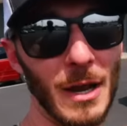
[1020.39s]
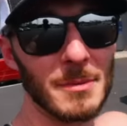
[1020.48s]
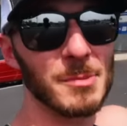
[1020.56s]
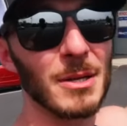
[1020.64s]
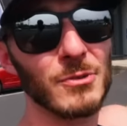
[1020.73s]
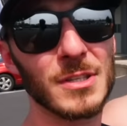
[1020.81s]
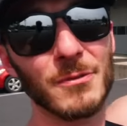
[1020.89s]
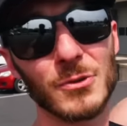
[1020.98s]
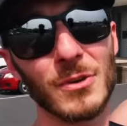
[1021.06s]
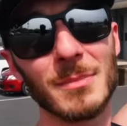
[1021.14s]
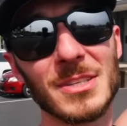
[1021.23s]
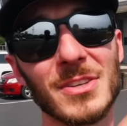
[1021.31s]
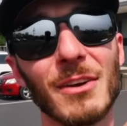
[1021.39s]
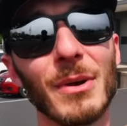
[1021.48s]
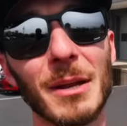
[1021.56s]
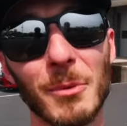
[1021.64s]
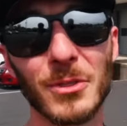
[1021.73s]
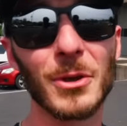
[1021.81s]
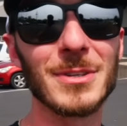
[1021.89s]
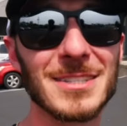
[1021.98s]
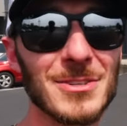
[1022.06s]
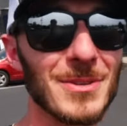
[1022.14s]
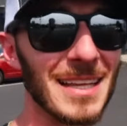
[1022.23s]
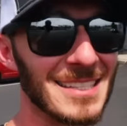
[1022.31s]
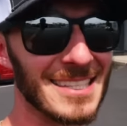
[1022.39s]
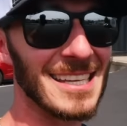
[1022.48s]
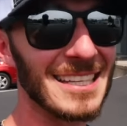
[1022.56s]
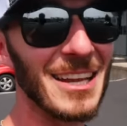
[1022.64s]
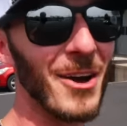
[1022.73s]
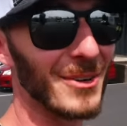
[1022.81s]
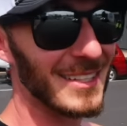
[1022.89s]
Grab some entries for Dream Deals giveaway number 32 that's sitting on